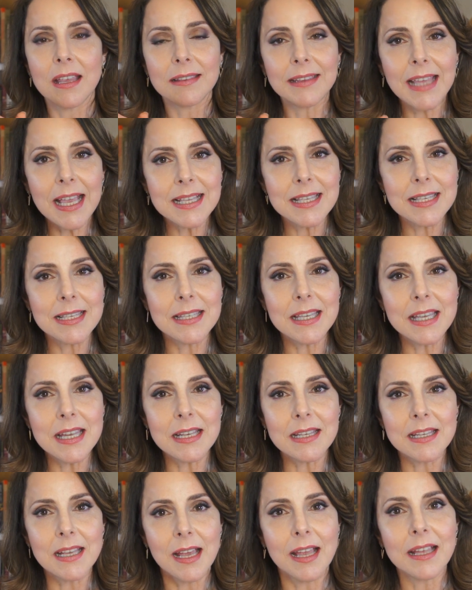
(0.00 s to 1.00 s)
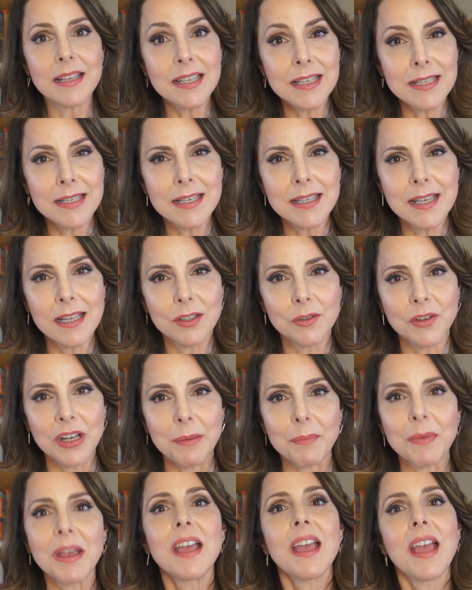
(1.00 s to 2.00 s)
that's it, this is a
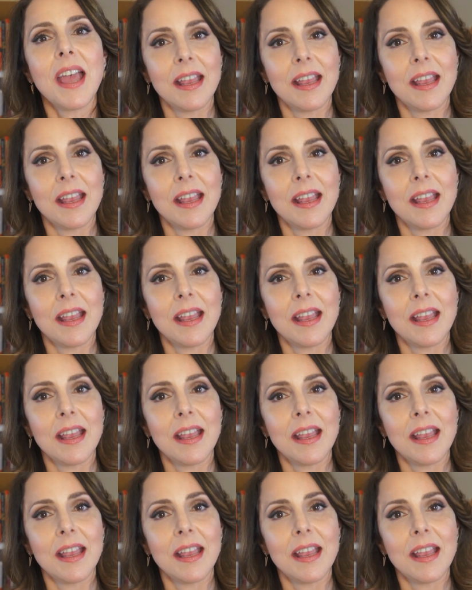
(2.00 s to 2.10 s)
dream.